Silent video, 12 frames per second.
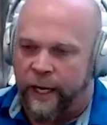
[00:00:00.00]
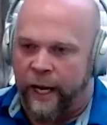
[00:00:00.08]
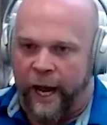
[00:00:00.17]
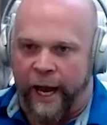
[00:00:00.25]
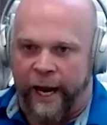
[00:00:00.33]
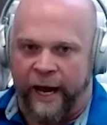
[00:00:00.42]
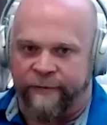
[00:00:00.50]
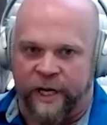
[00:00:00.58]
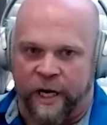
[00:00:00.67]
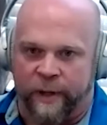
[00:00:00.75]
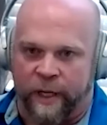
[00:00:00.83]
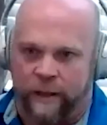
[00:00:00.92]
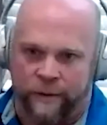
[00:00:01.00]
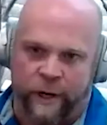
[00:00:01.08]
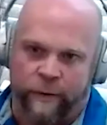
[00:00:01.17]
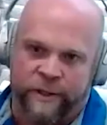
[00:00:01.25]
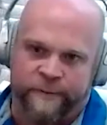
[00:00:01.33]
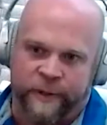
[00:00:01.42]
I have to kind of be like, well, no
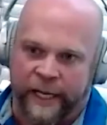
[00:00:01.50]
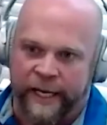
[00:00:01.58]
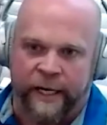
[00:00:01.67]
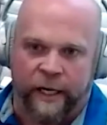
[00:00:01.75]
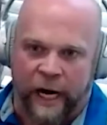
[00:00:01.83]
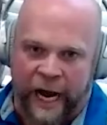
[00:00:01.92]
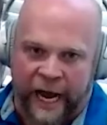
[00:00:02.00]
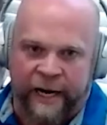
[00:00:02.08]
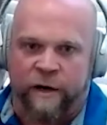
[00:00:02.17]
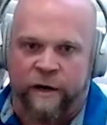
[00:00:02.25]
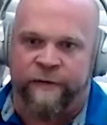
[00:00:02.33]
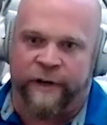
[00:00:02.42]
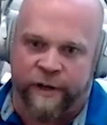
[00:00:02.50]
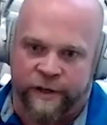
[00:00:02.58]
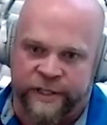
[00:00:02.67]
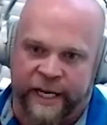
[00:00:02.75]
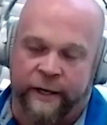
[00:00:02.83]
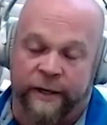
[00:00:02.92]
one's playing here. I got to go figure this
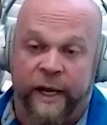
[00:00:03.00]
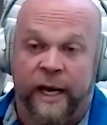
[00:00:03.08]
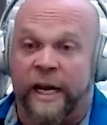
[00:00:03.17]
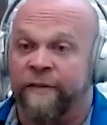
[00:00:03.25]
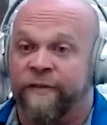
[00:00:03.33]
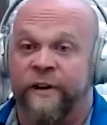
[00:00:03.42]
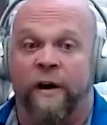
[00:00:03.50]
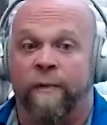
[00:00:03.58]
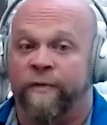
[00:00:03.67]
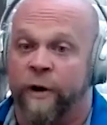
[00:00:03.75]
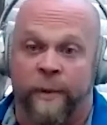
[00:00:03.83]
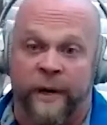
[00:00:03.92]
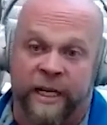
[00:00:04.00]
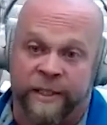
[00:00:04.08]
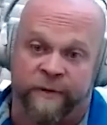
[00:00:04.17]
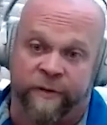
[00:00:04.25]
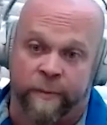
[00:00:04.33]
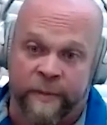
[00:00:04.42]
out. If no, for nobody else, but
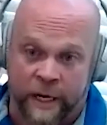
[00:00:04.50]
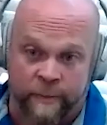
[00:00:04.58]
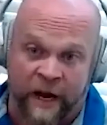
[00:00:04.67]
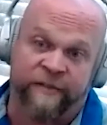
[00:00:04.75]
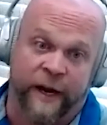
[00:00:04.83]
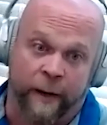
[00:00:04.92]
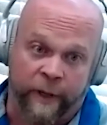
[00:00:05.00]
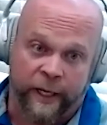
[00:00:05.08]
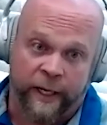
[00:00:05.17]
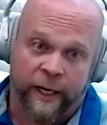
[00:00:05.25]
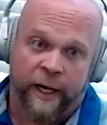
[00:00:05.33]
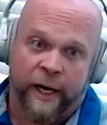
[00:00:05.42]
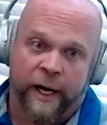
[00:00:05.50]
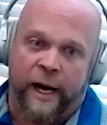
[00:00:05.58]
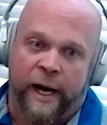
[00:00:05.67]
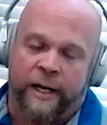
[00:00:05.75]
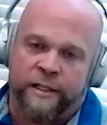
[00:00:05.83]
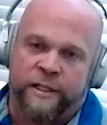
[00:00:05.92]
for me and my family.
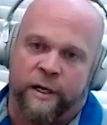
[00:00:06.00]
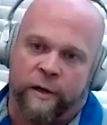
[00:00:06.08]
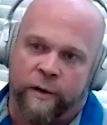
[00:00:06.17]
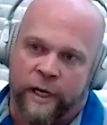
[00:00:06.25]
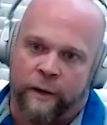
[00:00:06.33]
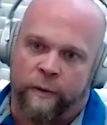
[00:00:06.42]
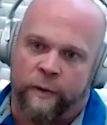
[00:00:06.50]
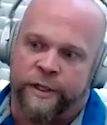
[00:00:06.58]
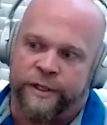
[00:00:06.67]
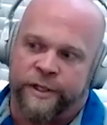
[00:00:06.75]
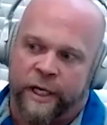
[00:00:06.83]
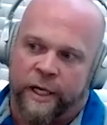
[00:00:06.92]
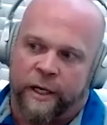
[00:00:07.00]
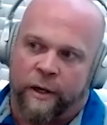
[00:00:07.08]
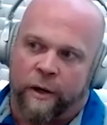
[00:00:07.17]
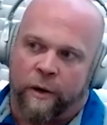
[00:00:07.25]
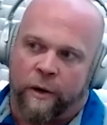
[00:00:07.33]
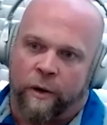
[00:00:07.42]
And so it was,
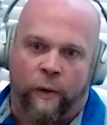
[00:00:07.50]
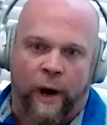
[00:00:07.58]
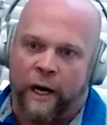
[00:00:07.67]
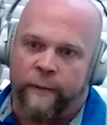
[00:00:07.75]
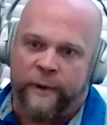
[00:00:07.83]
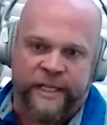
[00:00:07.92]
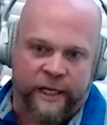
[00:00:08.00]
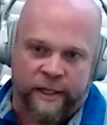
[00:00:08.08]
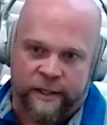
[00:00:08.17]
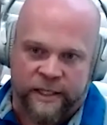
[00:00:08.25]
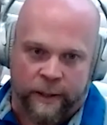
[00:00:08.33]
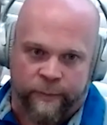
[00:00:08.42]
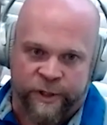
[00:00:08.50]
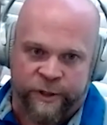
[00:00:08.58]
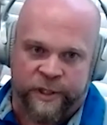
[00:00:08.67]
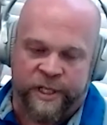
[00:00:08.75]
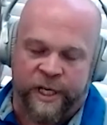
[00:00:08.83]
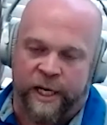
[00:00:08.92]
why are we taking the supplements we're
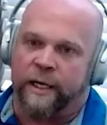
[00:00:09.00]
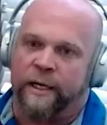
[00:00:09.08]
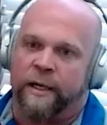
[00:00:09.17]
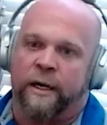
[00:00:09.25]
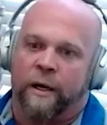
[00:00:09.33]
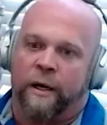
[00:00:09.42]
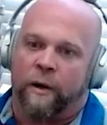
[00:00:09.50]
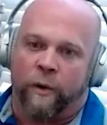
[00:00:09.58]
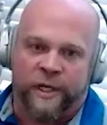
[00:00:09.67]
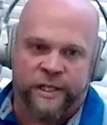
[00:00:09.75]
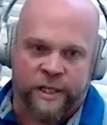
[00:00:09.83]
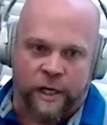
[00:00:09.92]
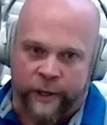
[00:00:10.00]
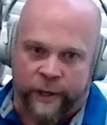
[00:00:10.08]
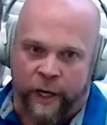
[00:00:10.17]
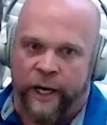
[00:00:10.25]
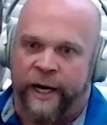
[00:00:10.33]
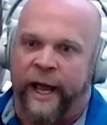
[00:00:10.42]
taking? What's going
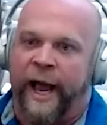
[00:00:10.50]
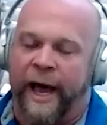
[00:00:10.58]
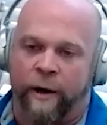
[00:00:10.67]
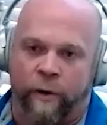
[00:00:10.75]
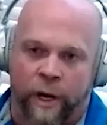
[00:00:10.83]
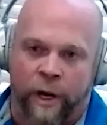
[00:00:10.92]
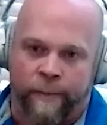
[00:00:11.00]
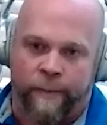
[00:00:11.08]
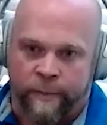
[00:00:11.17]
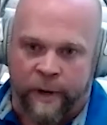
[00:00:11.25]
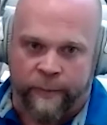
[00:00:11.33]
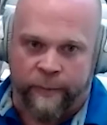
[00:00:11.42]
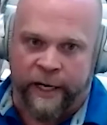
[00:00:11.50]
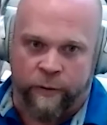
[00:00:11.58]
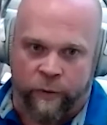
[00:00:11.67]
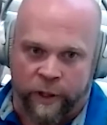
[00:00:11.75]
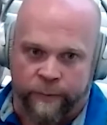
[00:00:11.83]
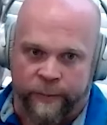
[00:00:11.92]
on? How do I make my
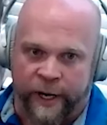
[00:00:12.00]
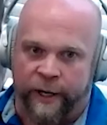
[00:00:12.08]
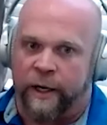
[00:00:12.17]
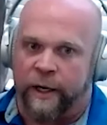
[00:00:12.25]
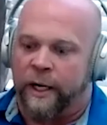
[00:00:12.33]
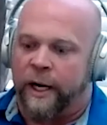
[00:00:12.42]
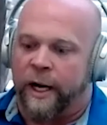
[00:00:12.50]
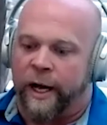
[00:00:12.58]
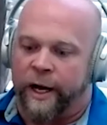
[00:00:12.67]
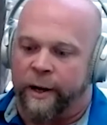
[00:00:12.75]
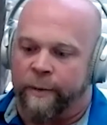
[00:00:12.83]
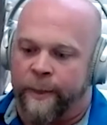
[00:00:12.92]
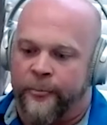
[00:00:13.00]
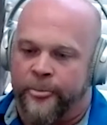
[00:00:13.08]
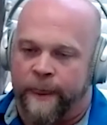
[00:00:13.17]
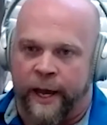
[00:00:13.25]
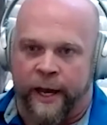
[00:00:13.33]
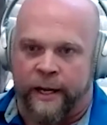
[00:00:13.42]
body work better? Um,
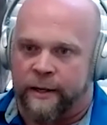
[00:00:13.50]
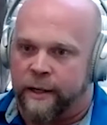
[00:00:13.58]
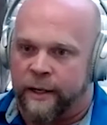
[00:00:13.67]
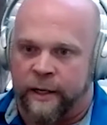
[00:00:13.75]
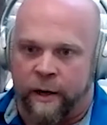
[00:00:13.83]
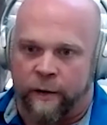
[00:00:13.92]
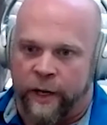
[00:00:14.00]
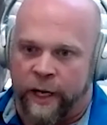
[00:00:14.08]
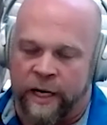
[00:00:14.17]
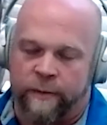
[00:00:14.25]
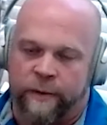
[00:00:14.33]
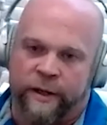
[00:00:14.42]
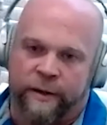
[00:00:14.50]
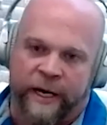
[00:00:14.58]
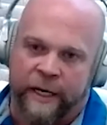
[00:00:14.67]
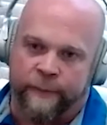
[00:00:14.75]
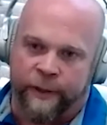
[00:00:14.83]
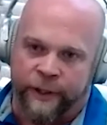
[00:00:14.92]
and, you know, anyone in the
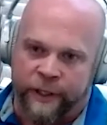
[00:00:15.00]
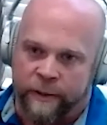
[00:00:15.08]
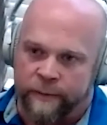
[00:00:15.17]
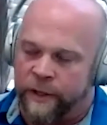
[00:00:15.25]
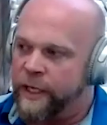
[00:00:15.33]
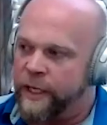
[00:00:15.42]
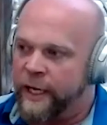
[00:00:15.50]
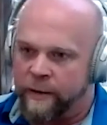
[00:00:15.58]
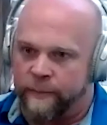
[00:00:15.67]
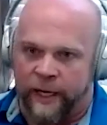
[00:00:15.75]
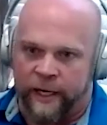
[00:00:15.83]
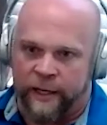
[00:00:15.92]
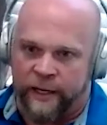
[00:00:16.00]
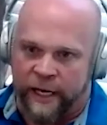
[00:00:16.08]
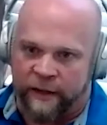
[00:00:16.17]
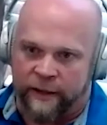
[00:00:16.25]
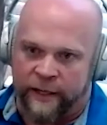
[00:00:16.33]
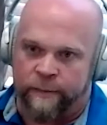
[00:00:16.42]
bodybuilding community, anybody in the
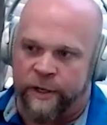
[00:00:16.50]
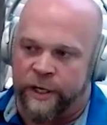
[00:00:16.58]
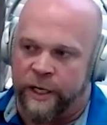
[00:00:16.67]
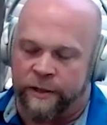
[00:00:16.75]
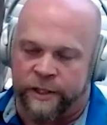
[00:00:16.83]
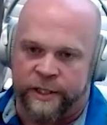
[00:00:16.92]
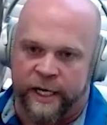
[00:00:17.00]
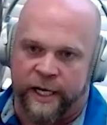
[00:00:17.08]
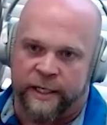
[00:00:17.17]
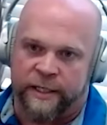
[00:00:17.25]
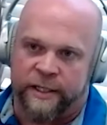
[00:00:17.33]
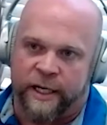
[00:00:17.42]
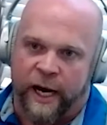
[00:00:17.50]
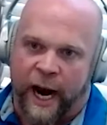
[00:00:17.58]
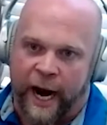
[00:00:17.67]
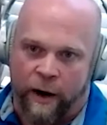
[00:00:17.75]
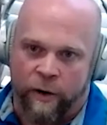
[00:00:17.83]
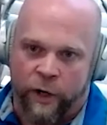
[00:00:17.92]
athletic community understands
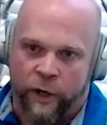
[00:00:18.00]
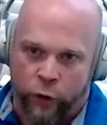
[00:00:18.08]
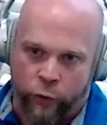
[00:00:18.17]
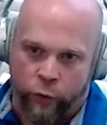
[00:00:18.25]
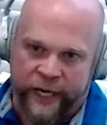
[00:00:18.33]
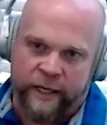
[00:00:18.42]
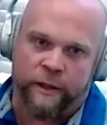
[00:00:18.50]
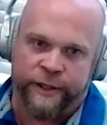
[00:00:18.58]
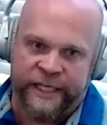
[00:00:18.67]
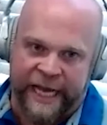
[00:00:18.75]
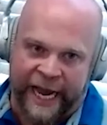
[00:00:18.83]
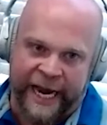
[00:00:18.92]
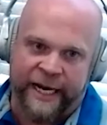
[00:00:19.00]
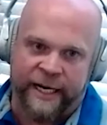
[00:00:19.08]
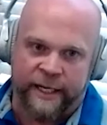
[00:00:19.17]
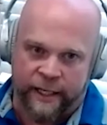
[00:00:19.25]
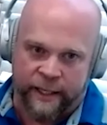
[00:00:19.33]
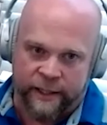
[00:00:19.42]
how critical
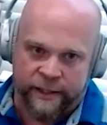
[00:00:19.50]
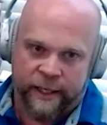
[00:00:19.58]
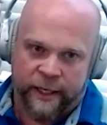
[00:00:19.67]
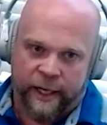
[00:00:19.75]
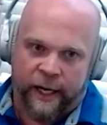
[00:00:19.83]
diet is.